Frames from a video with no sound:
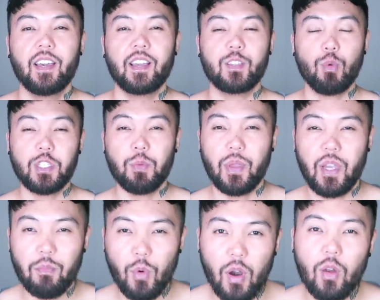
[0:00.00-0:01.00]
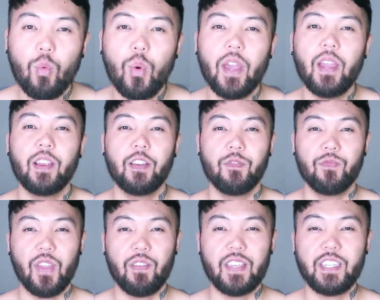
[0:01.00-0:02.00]
Because once you become more aware
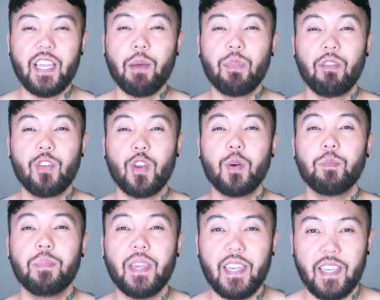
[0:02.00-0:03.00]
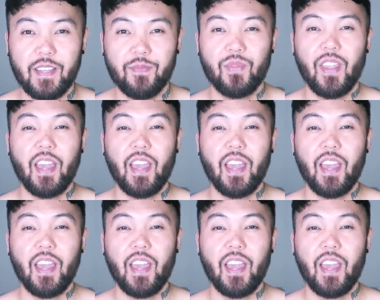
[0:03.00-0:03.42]
of the depth of your own being,